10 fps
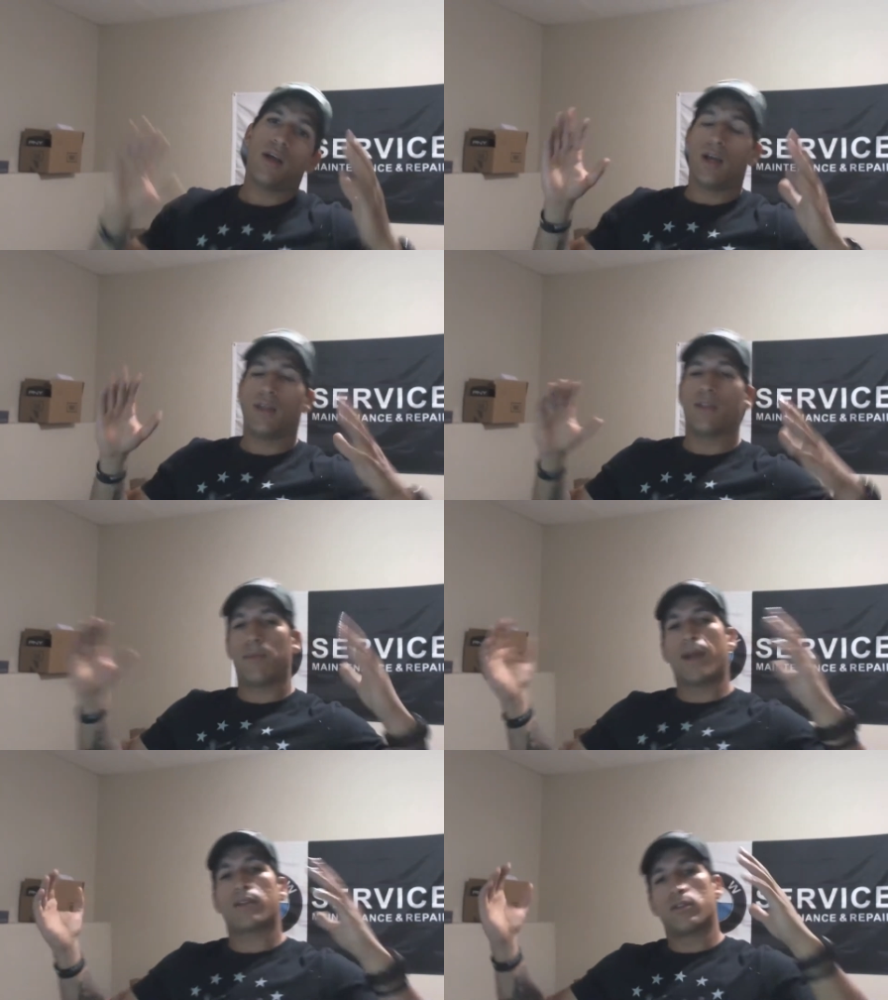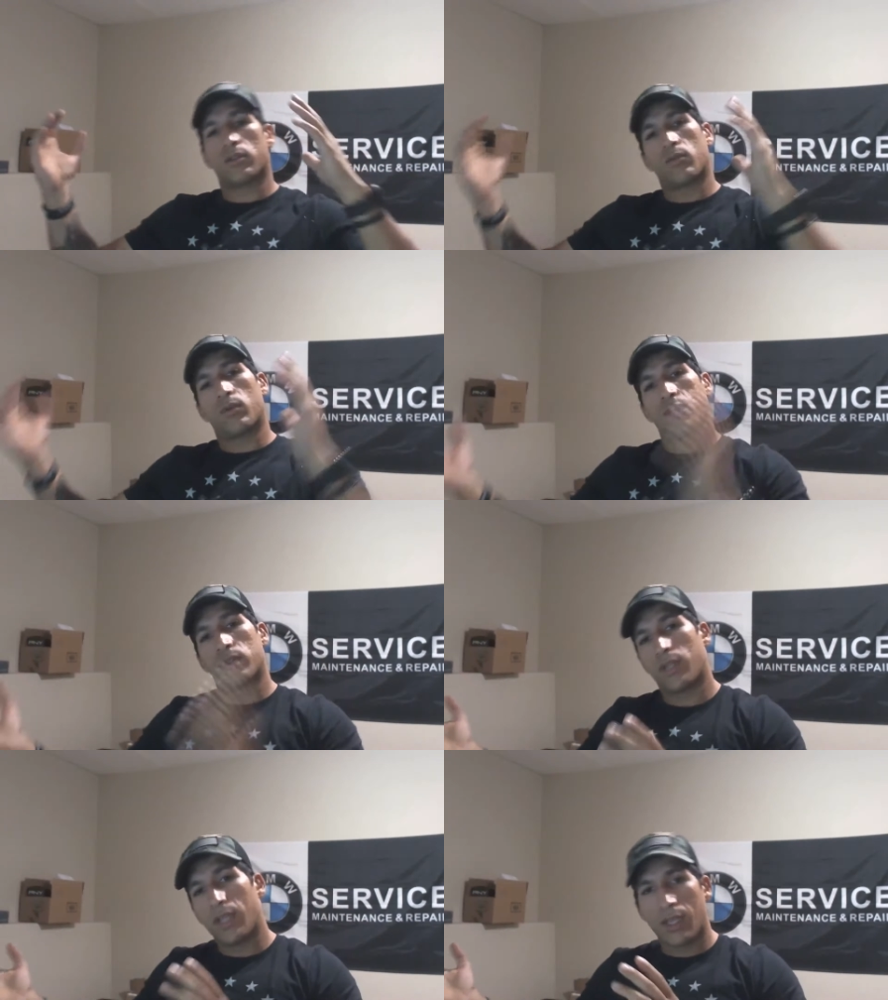and the passenger
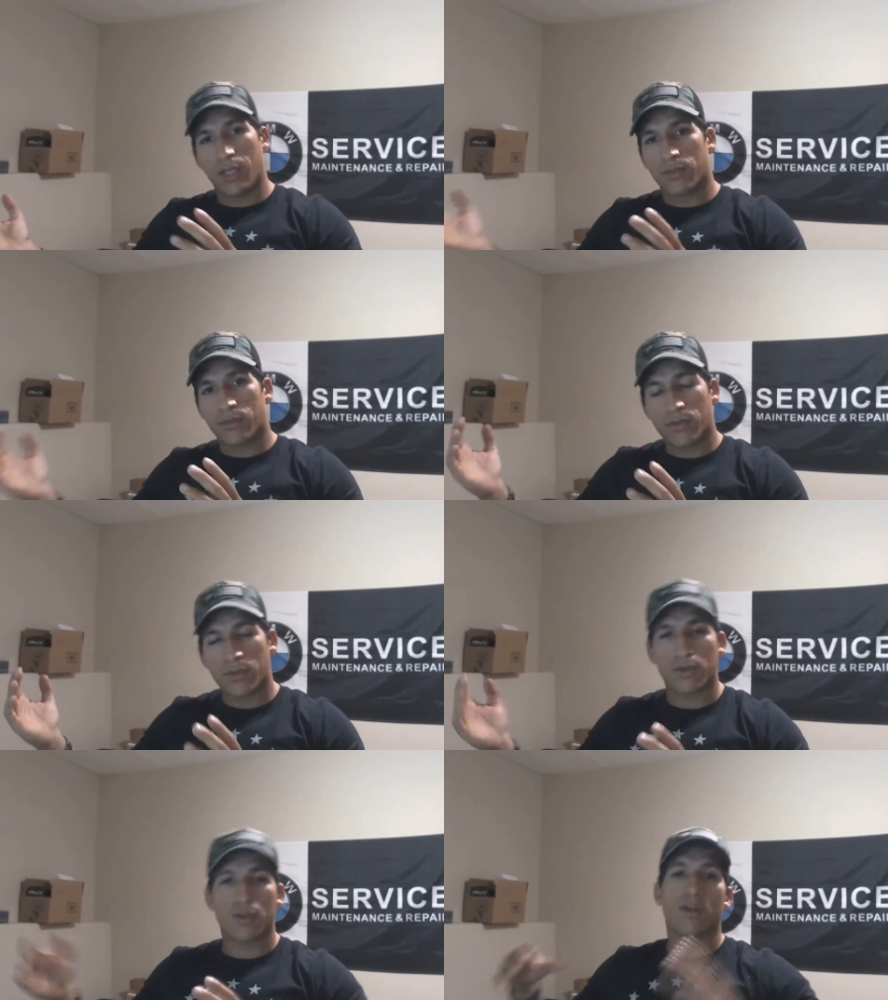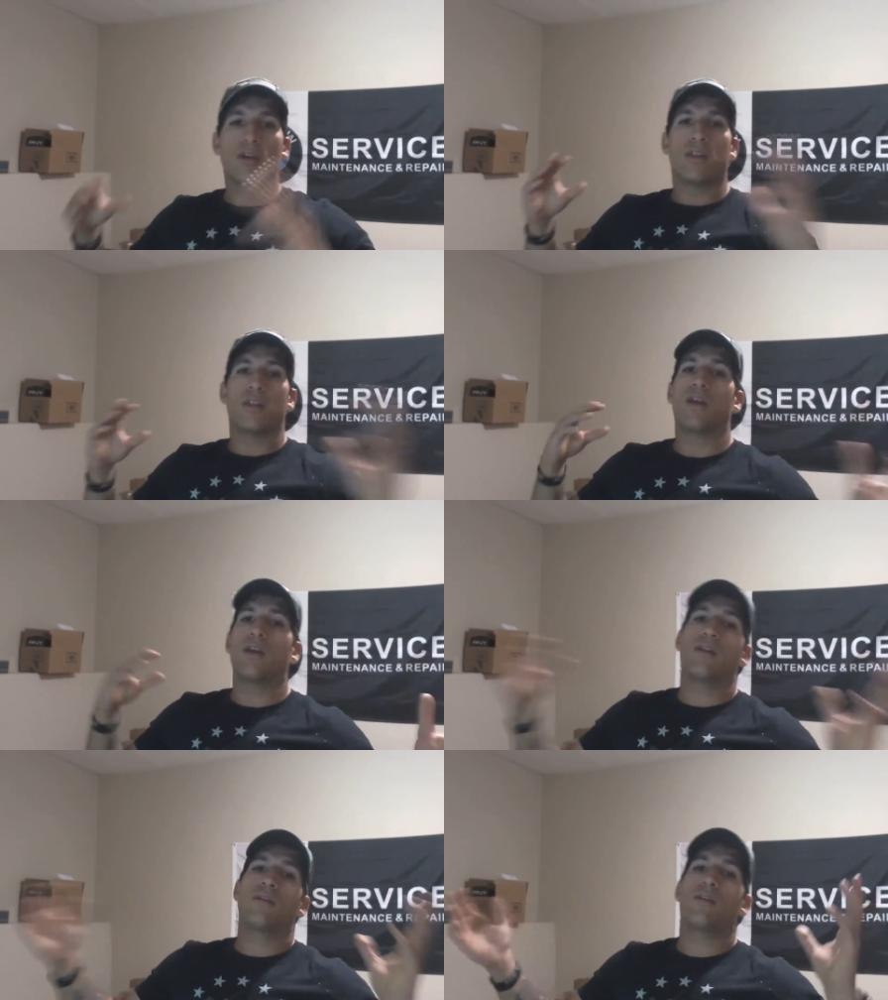wants heat,
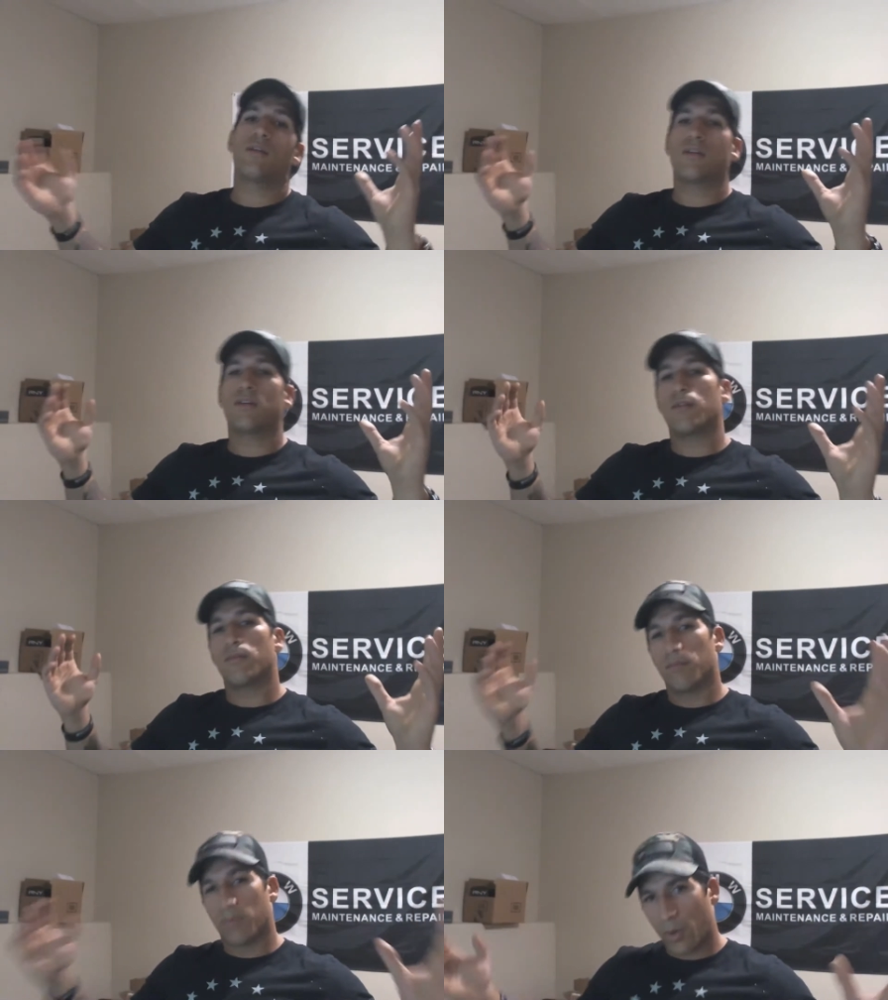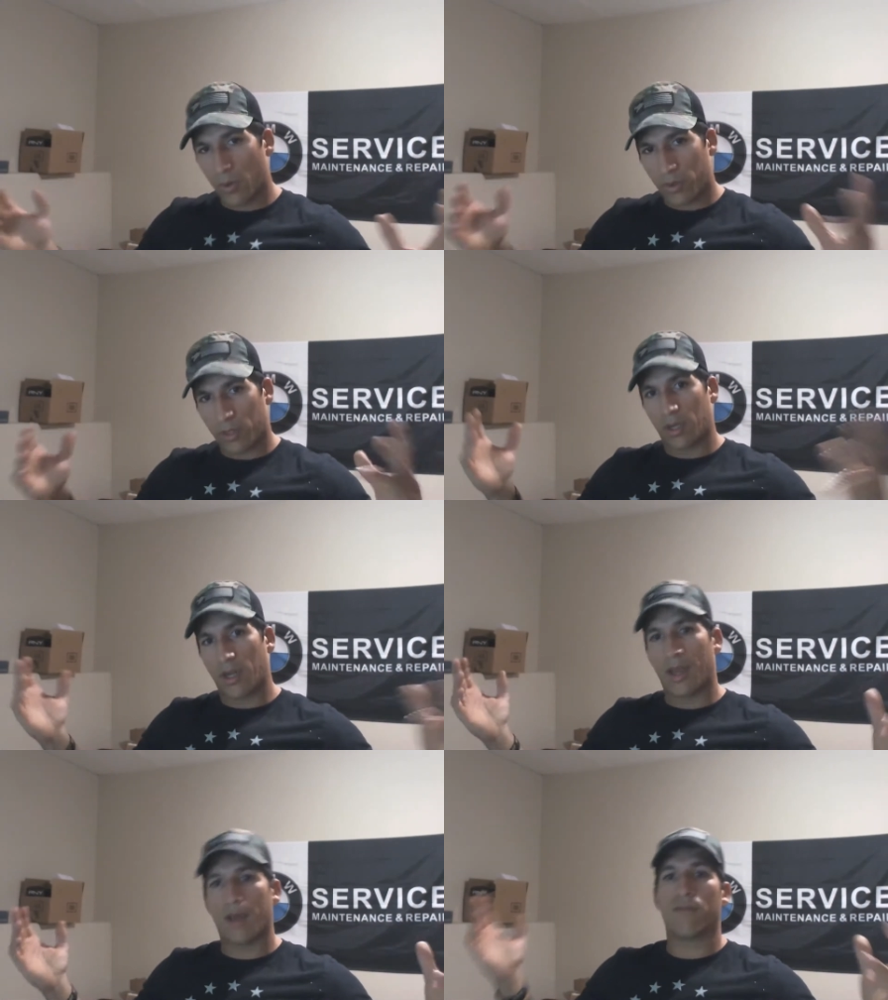then both can
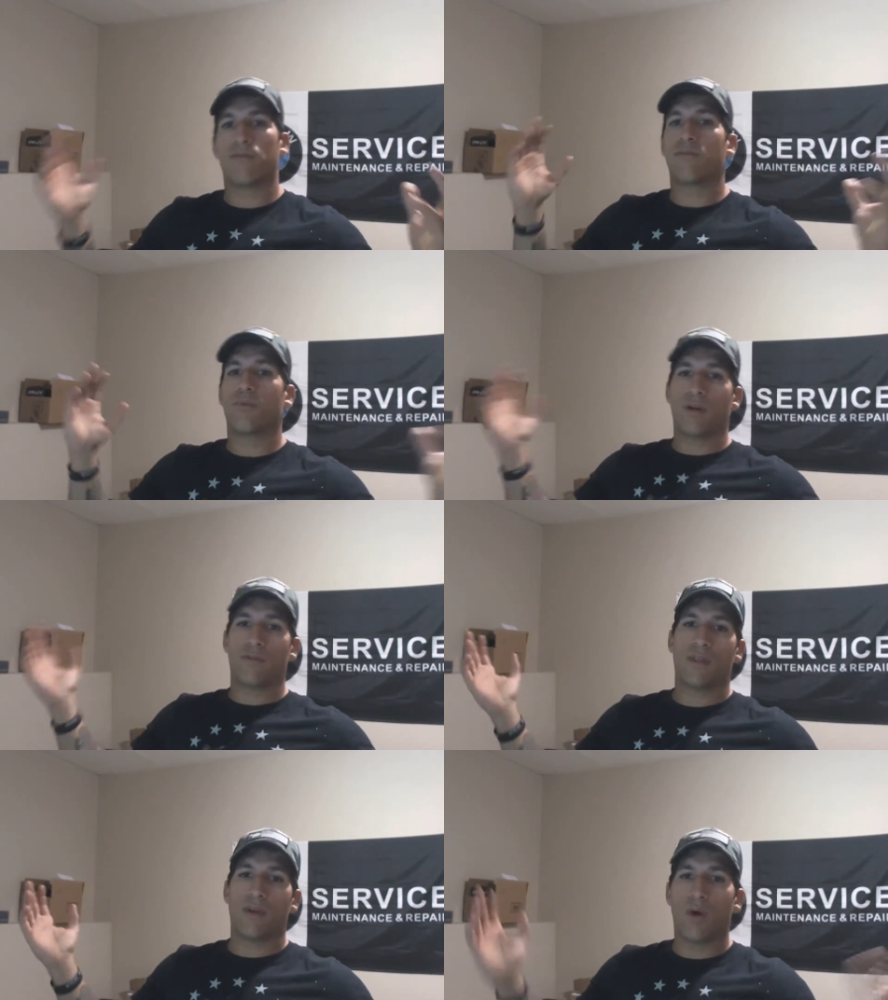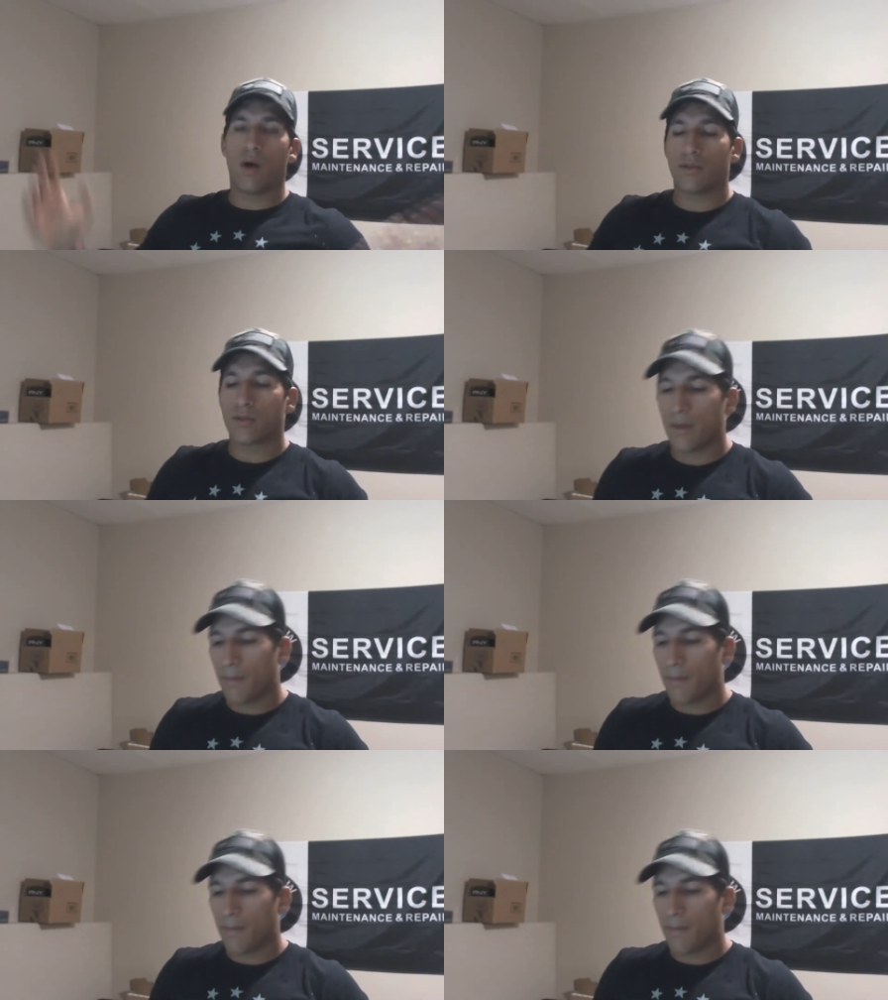have whatever they want.